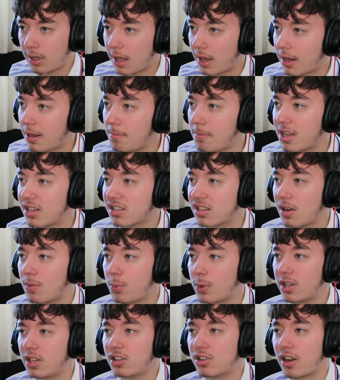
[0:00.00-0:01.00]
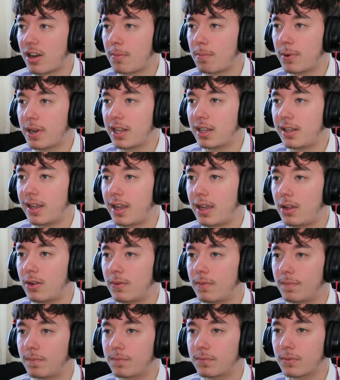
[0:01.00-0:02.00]
Karim messed up when he tried to bring it
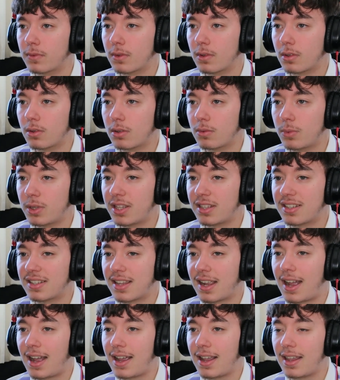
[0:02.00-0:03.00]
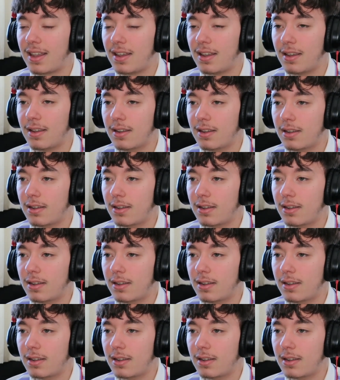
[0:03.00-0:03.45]
down with his thigh.